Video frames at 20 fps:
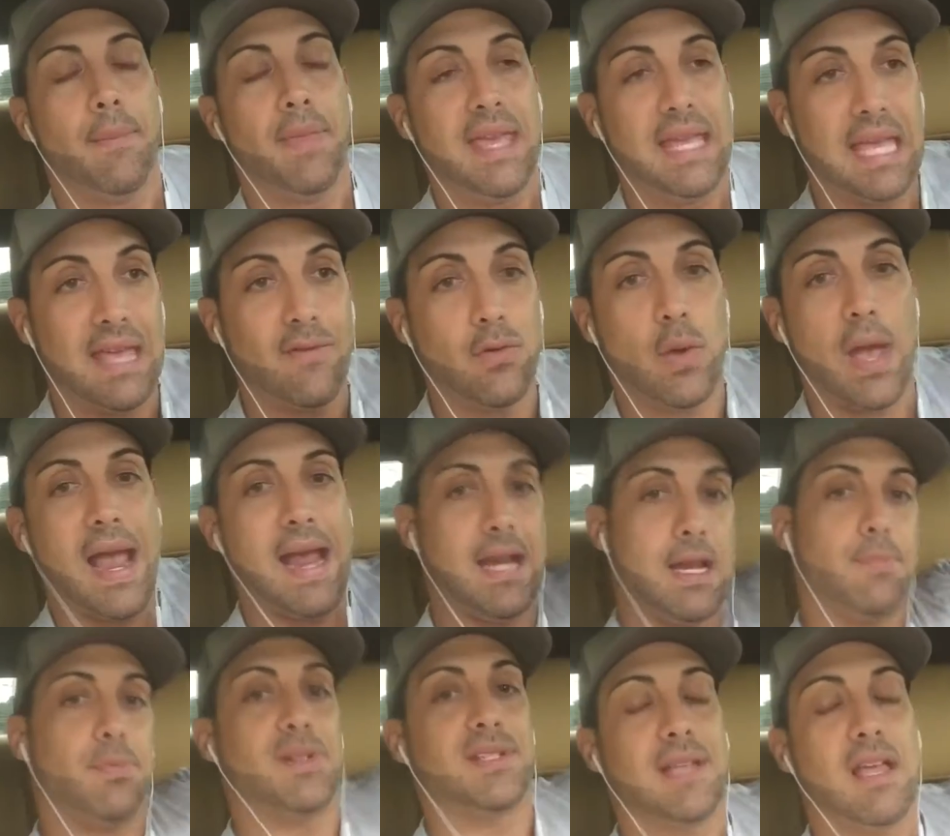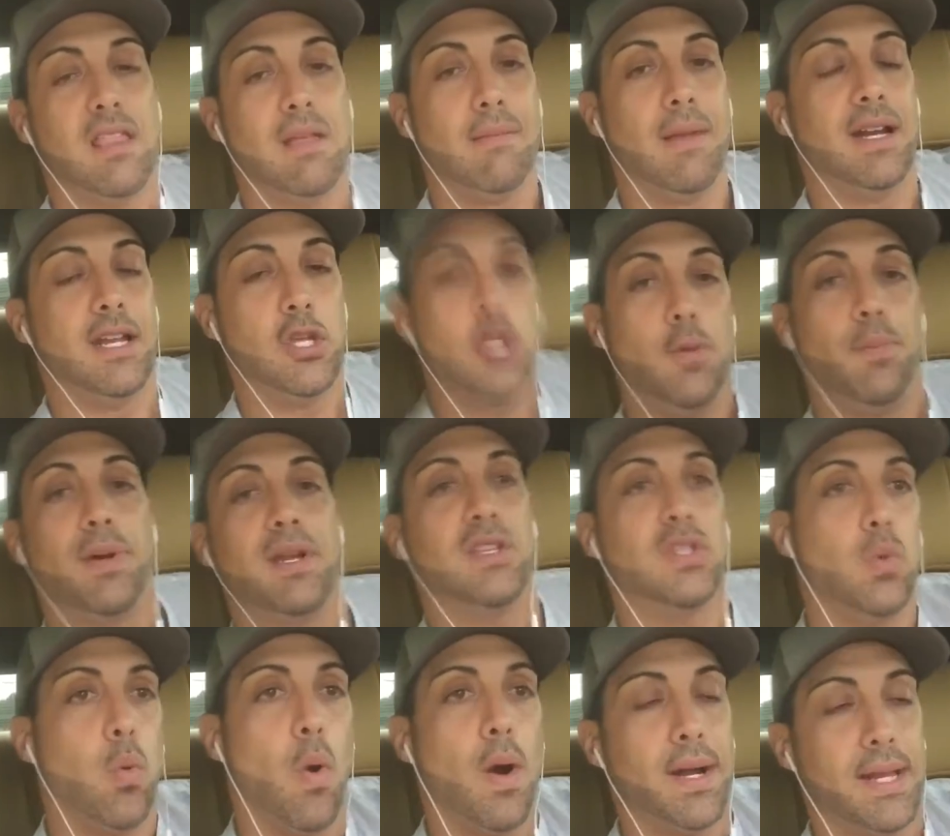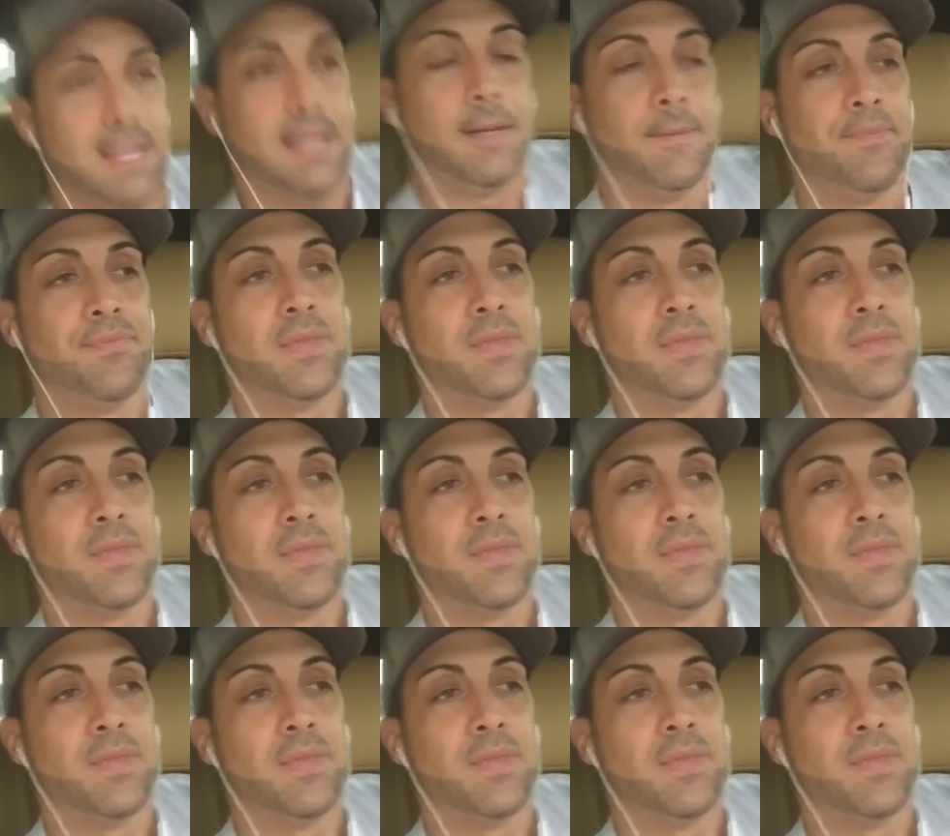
they give you 80% of the money. You put in 20,